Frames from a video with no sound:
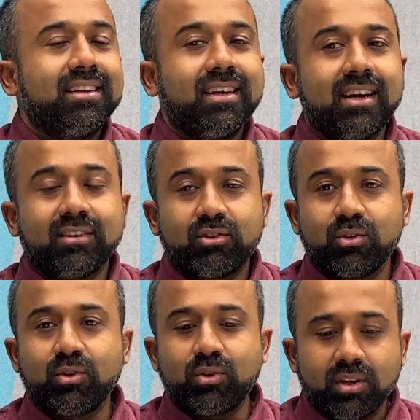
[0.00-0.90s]
Yeah,
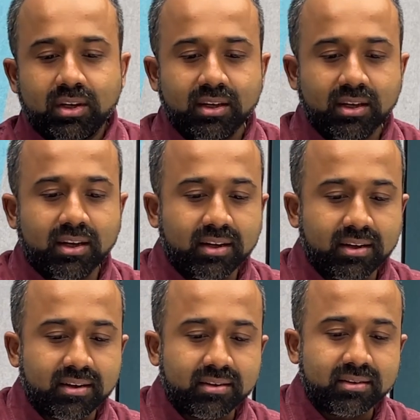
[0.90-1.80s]
so
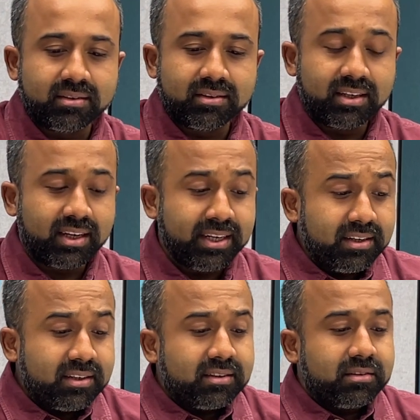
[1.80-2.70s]
the
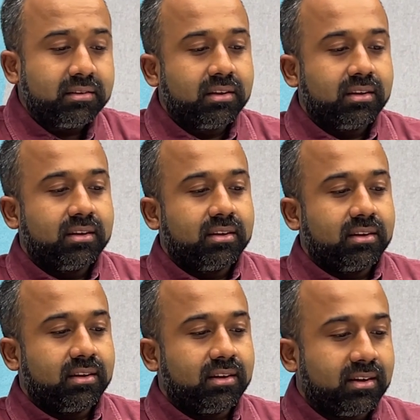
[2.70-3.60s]
Indian
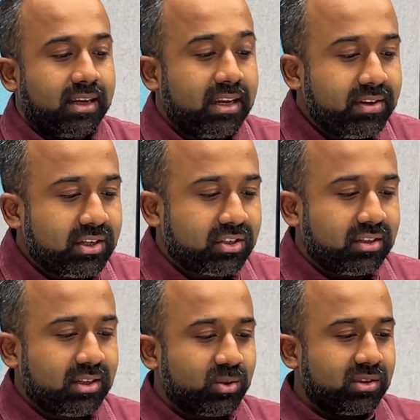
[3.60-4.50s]
aviation
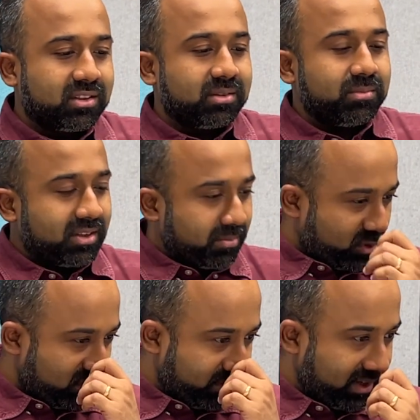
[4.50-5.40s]
ecosystem seems
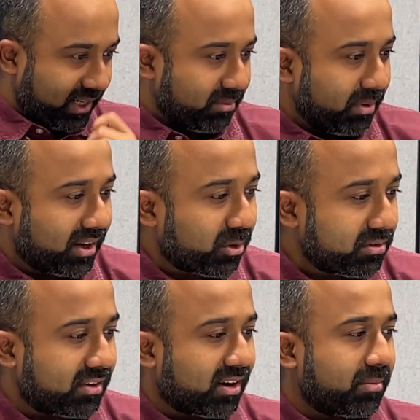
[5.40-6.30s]
to have been hit by a lot
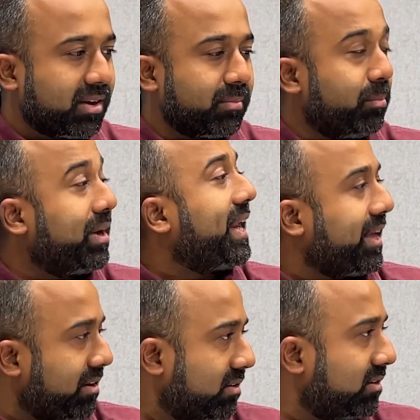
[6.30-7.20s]
of drama
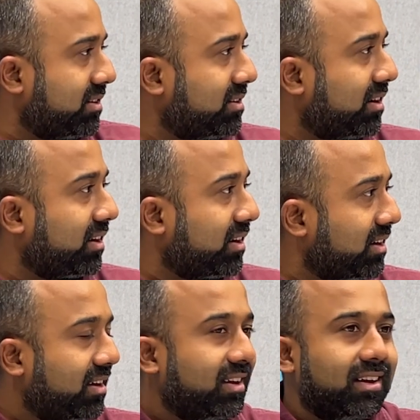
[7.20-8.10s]
mid-air recently.
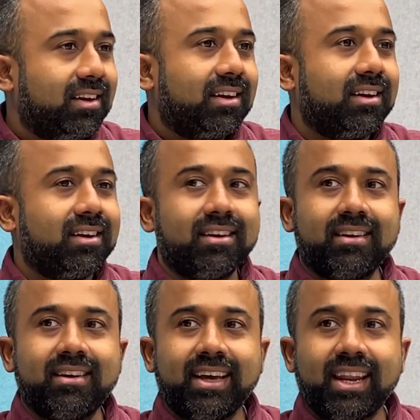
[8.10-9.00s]

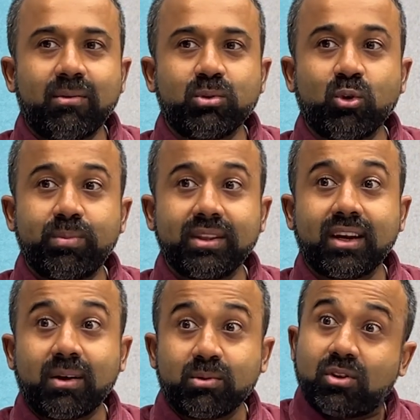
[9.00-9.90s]
And I was hoping
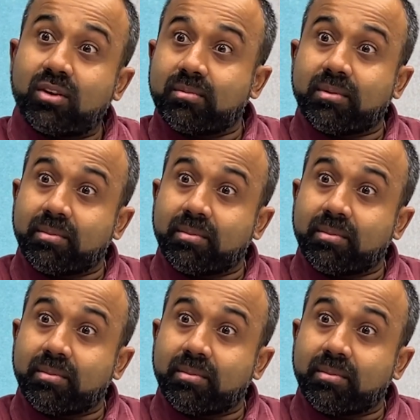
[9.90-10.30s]
that I was not